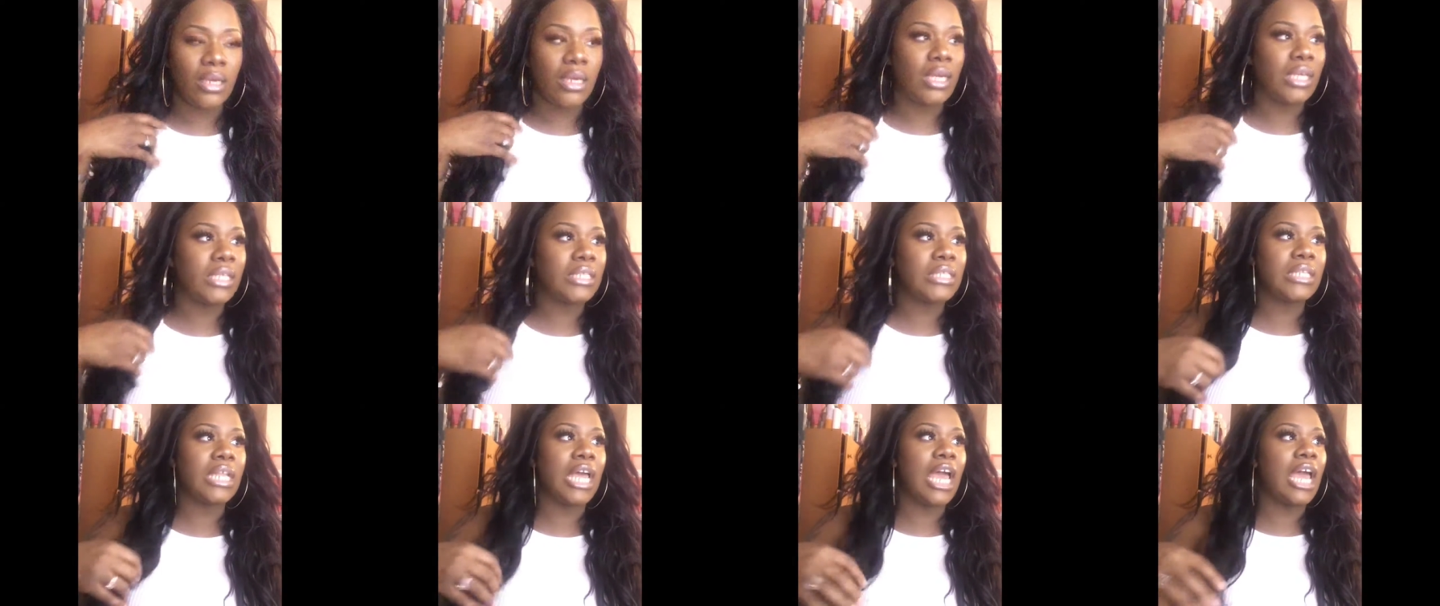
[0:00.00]

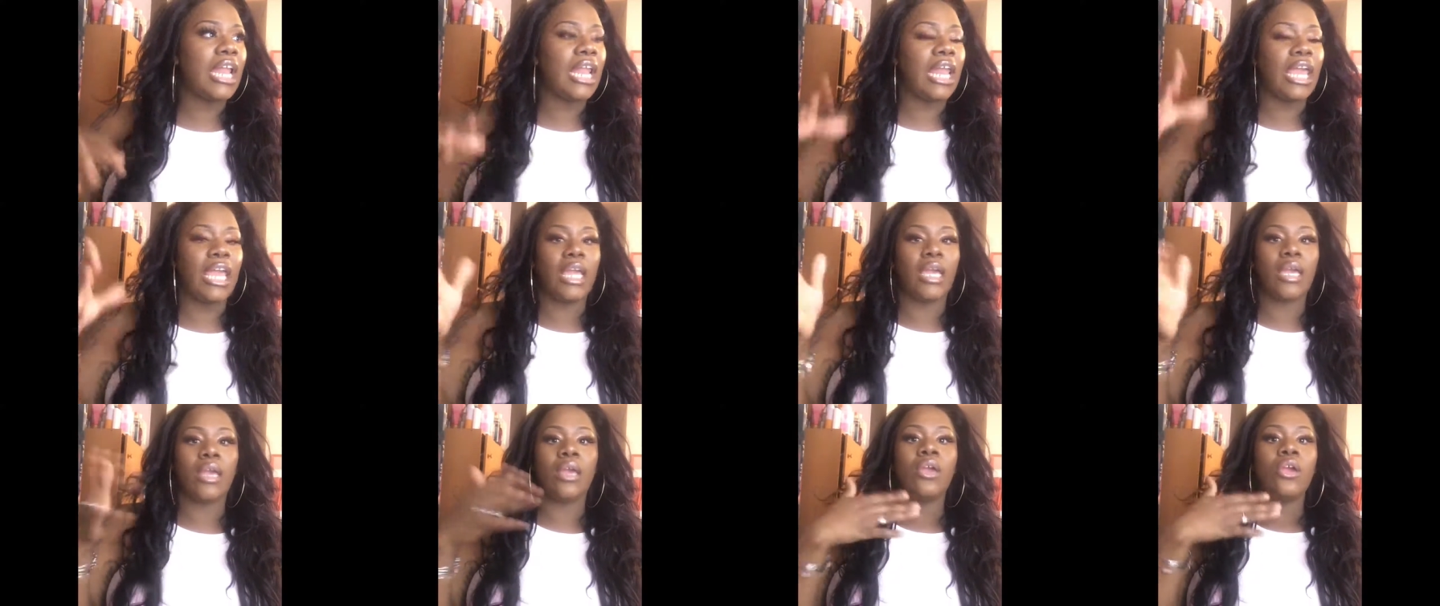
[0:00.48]
It's not
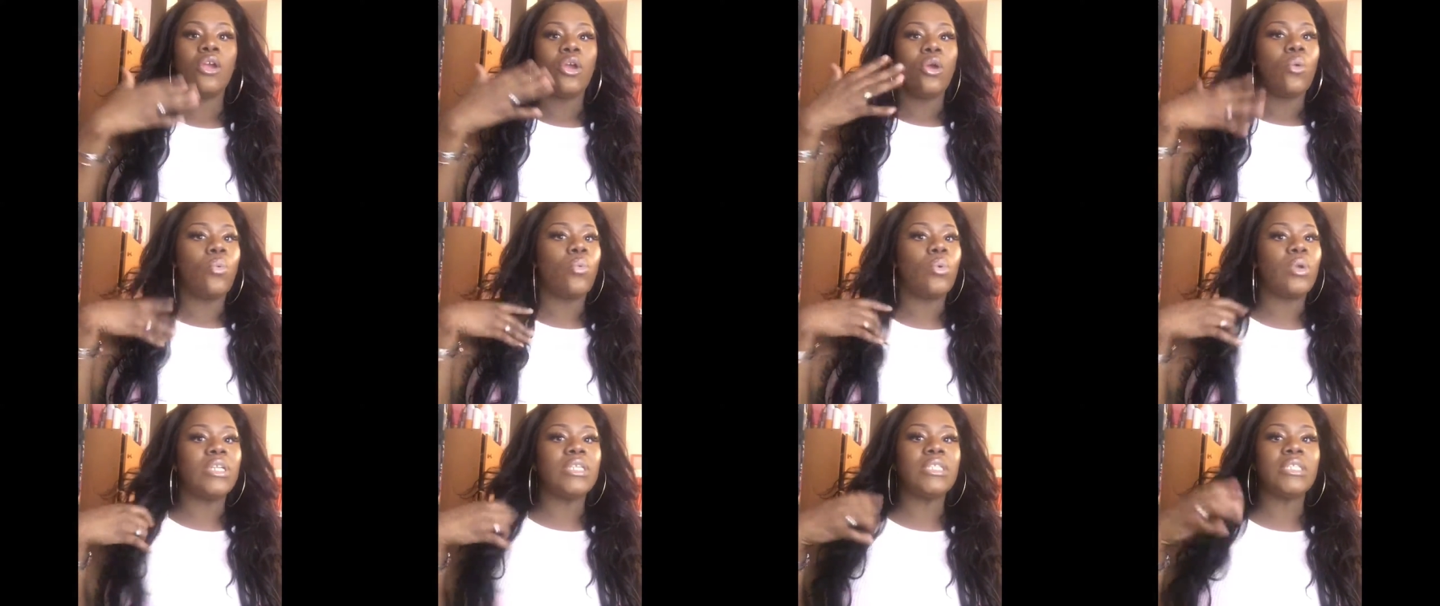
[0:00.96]
like
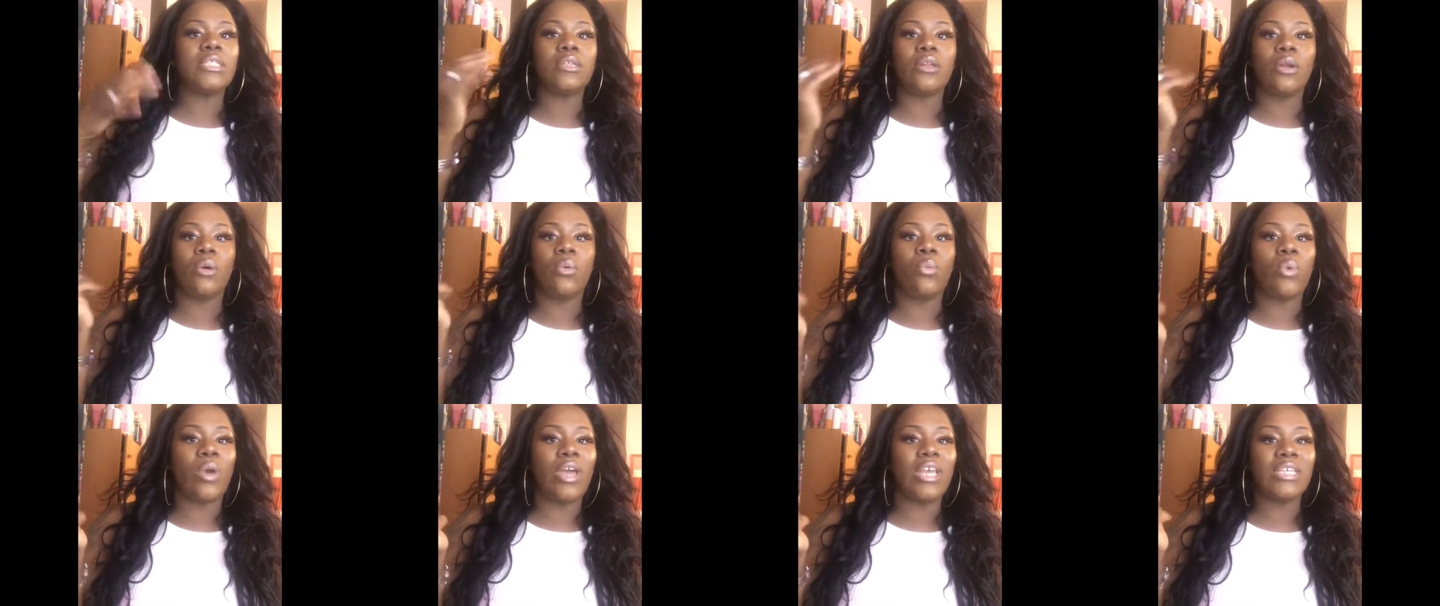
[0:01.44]
when it's in a
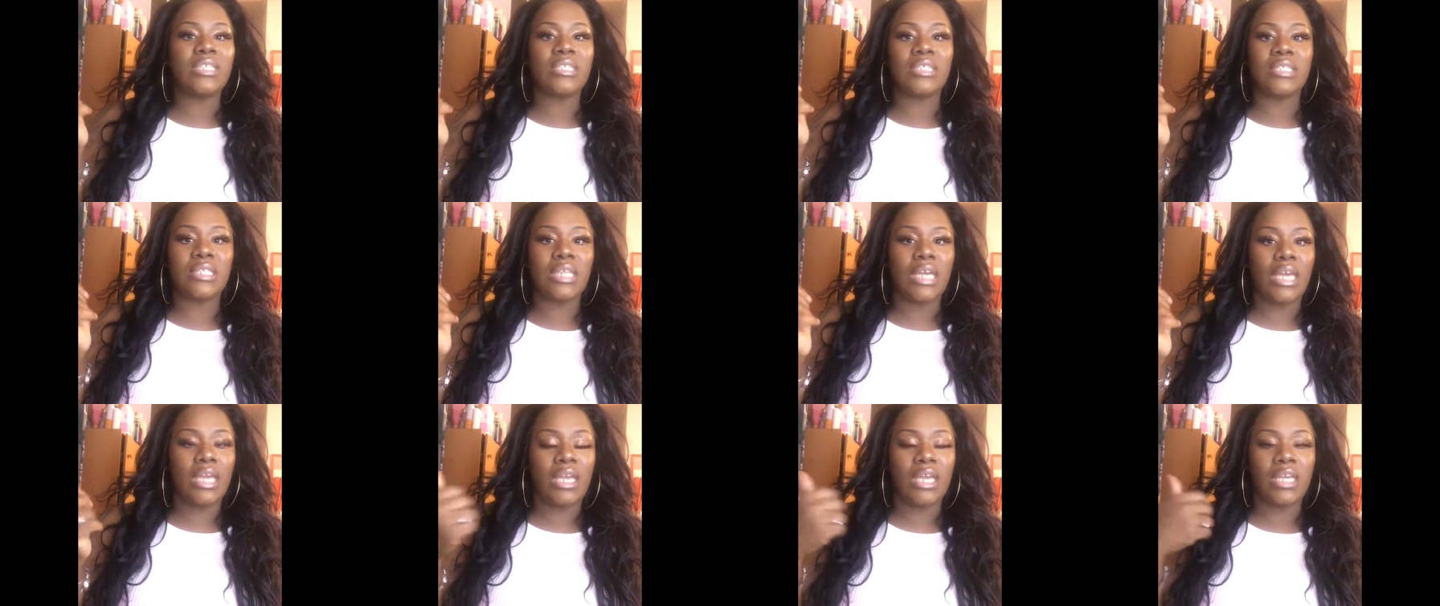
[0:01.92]
wet
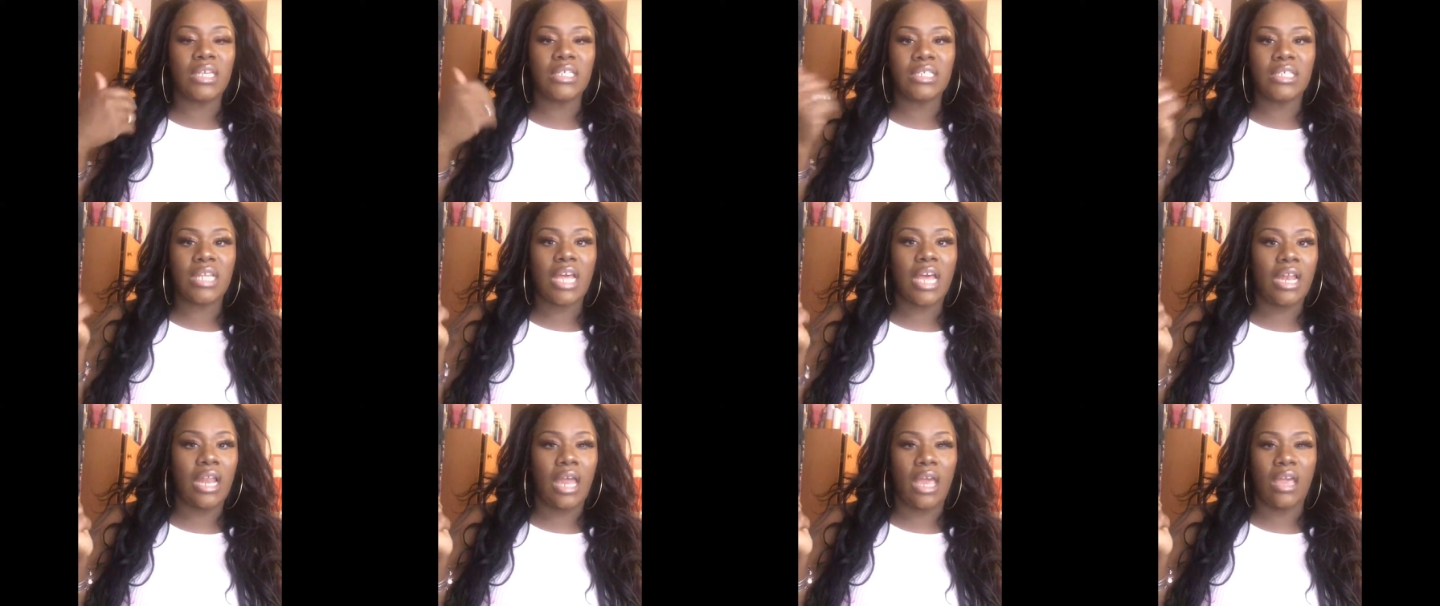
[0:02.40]
state, it's
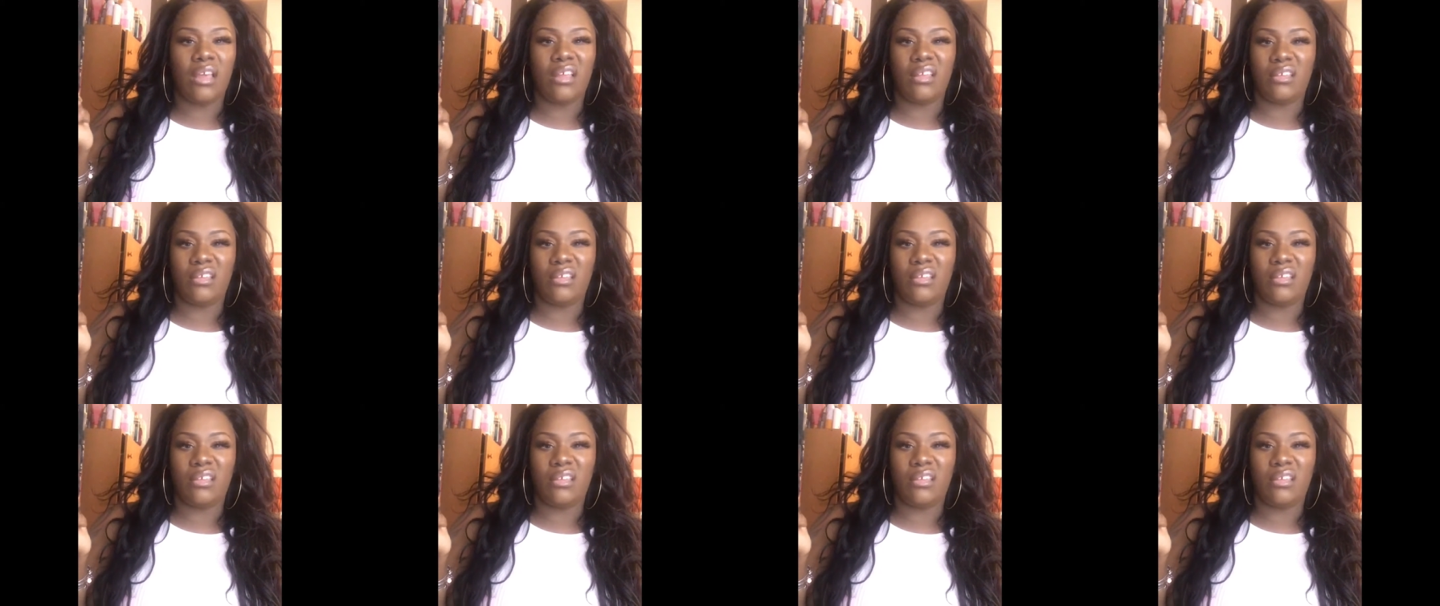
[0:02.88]
not like,